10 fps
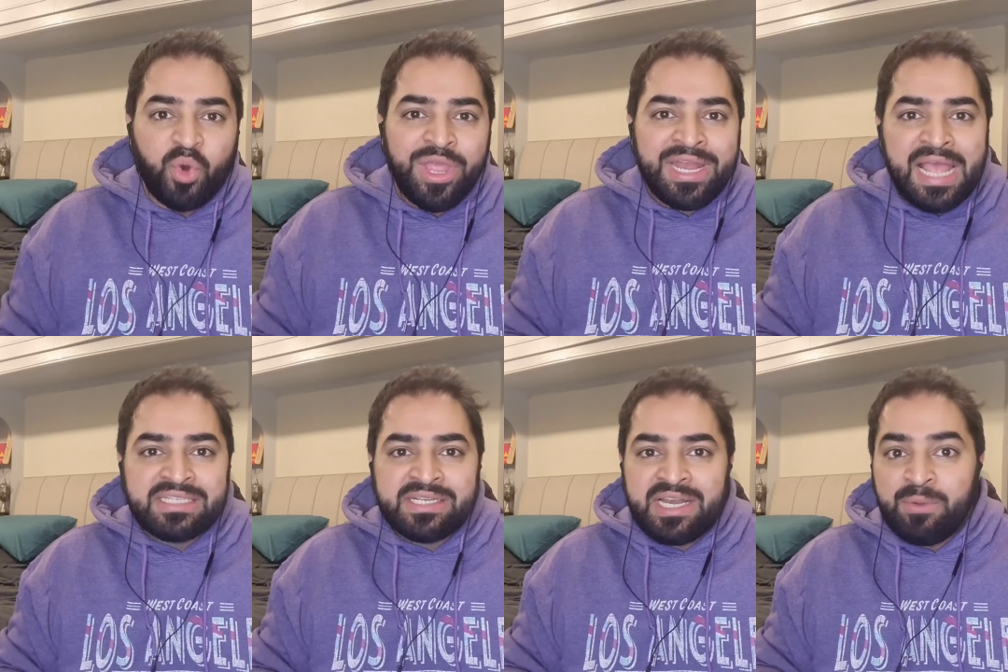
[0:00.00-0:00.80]
Roy and
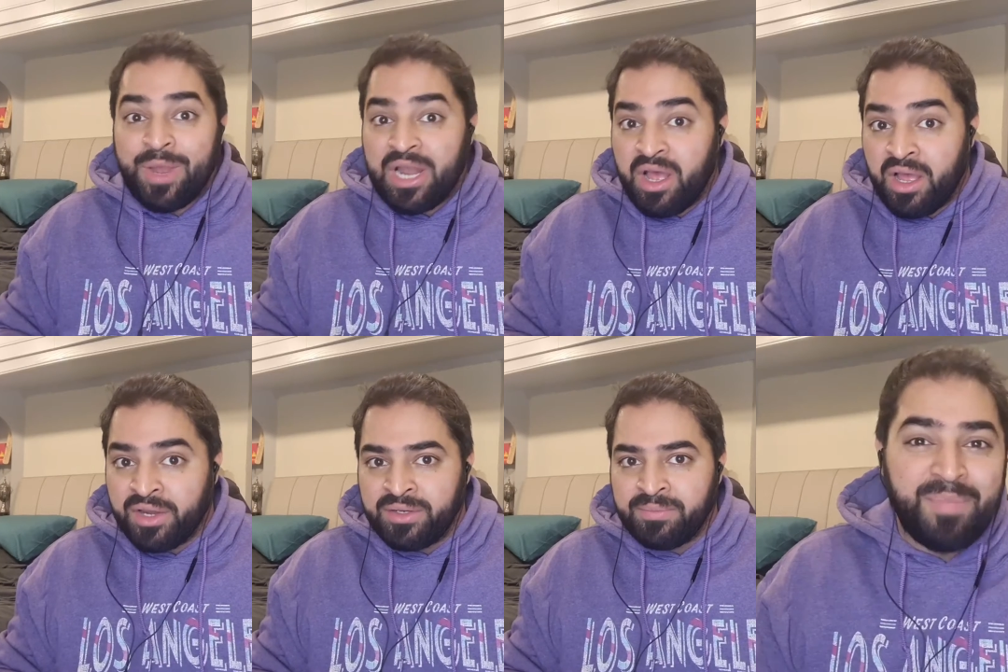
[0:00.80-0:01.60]
Ehsan Ali went
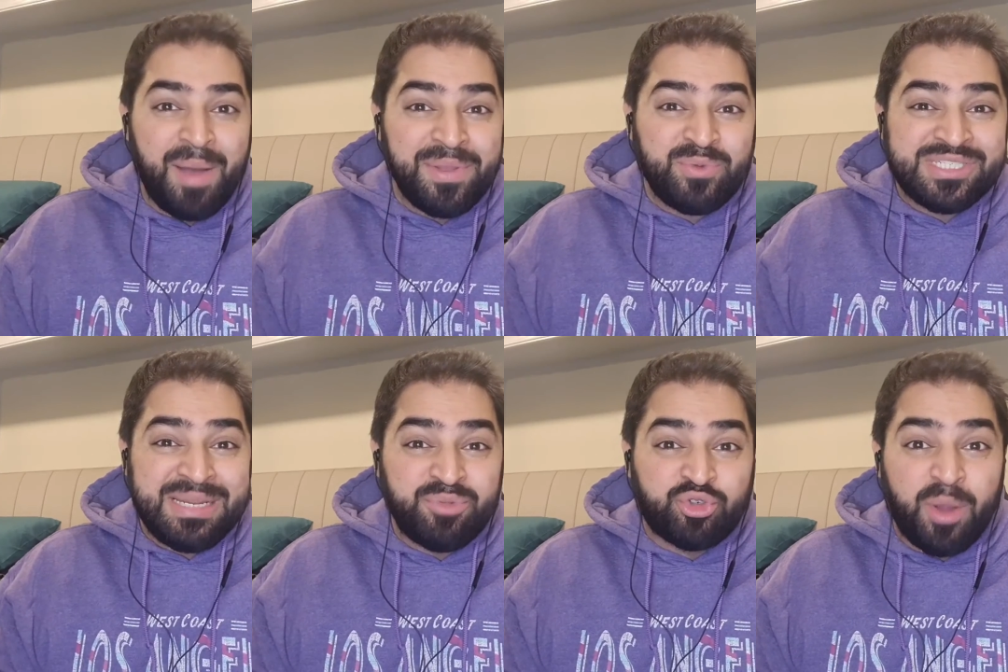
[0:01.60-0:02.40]
hard. Mohammad
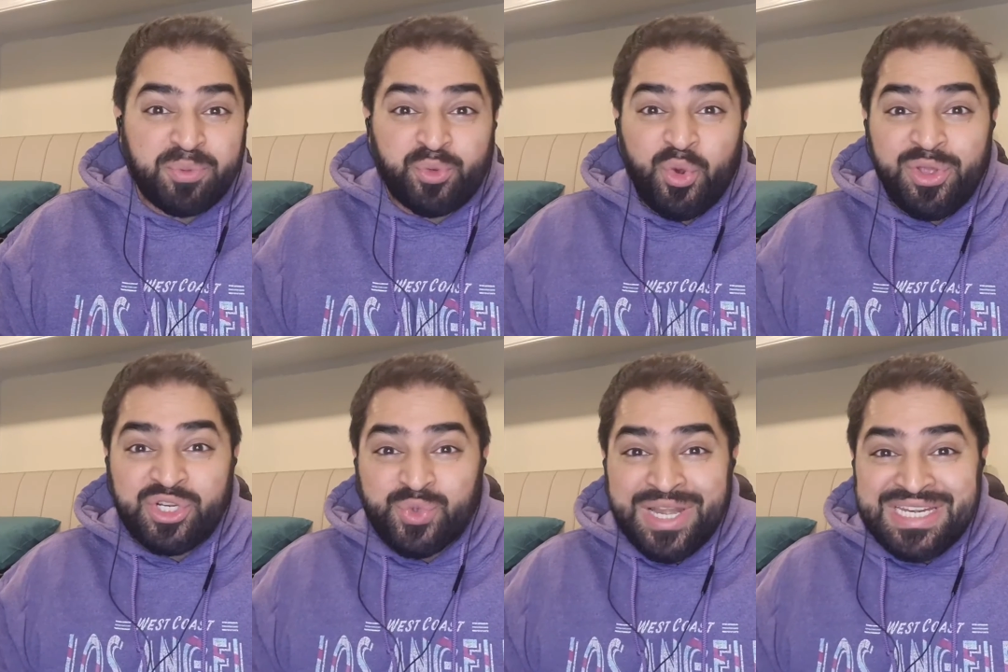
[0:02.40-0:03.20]
Wasim dropped Roy
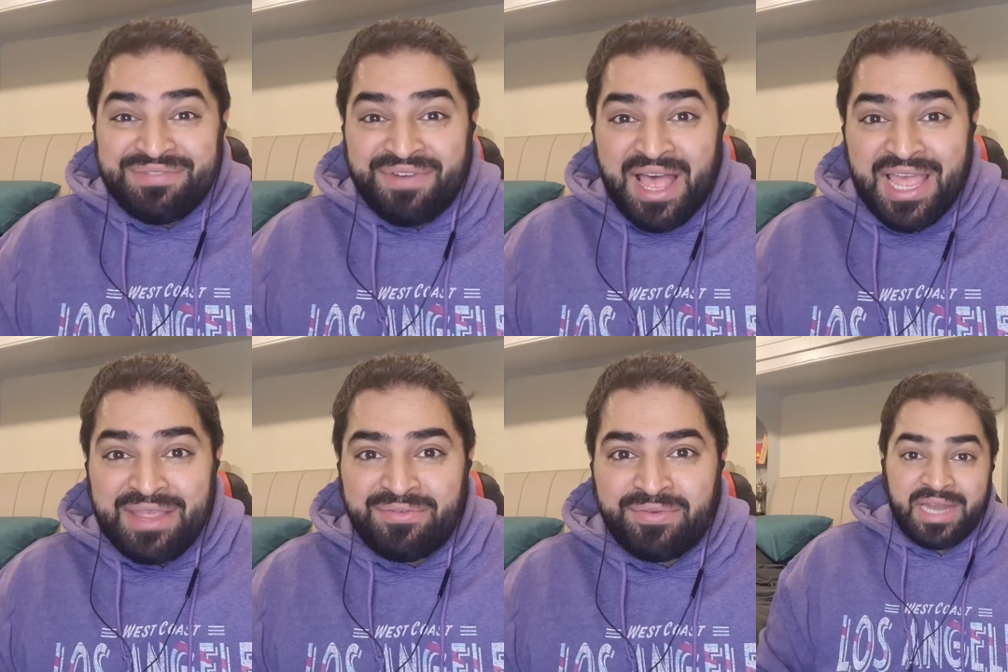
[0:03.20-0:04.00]
on
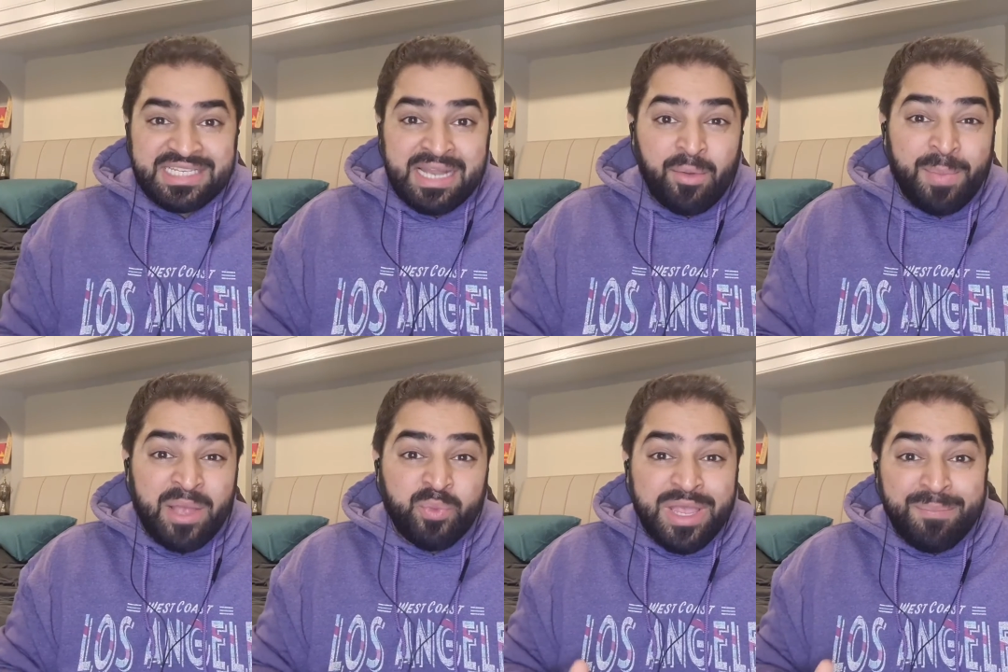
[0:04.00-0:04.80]
25, and
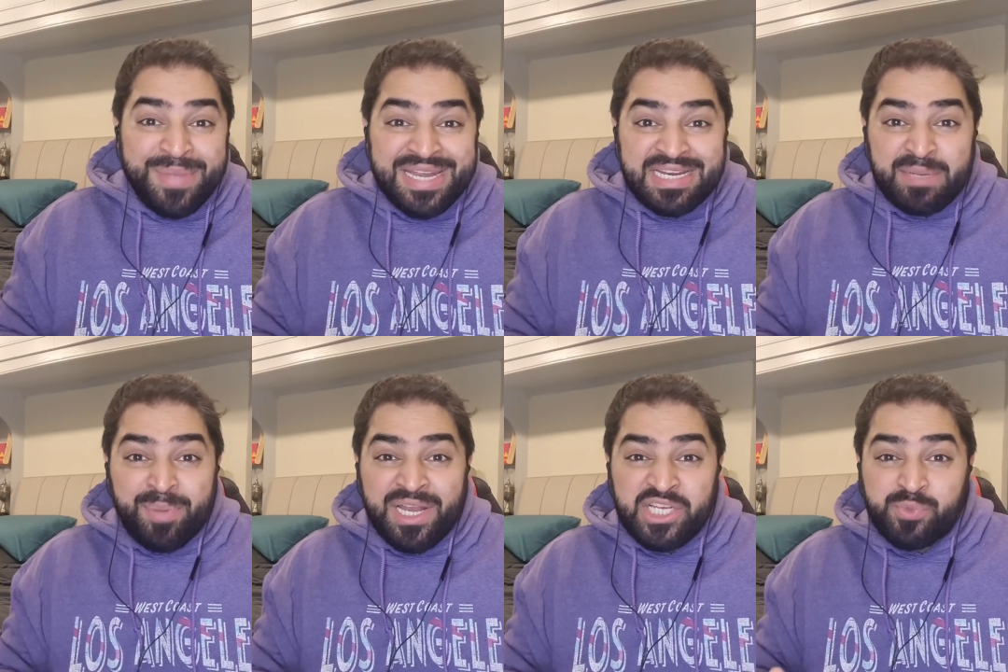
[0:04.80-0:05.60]
Islamabad were immediately
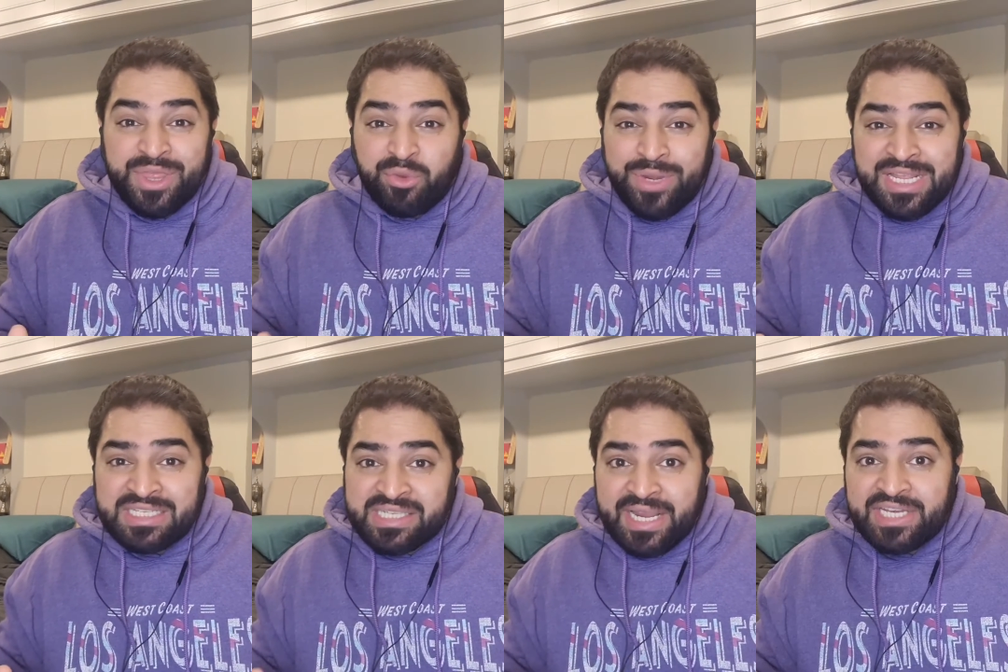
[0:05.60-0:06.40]
punished with 3
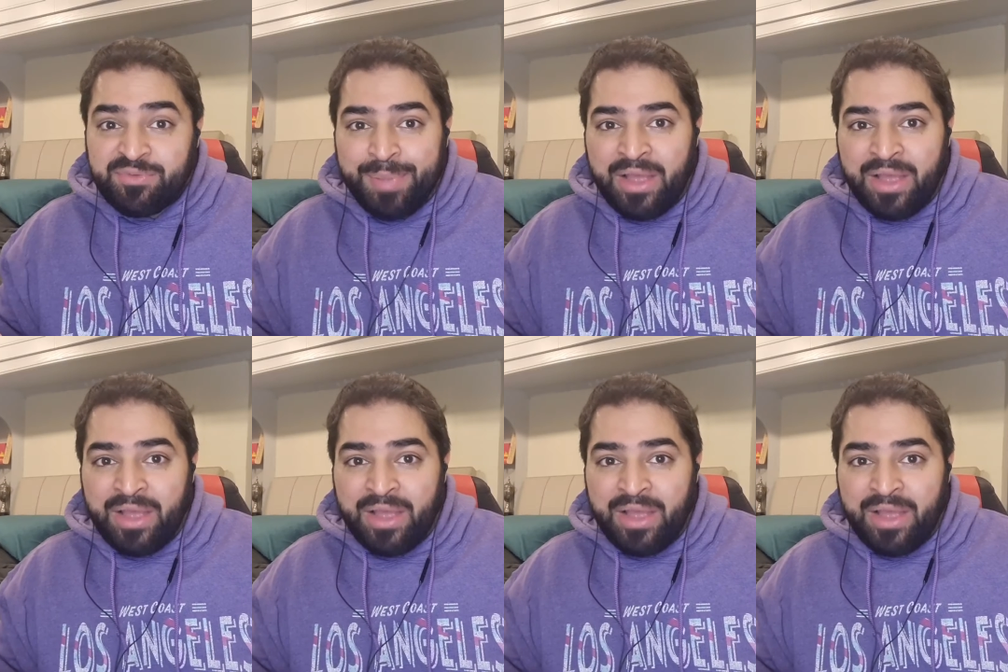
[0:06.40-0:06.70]
consecutive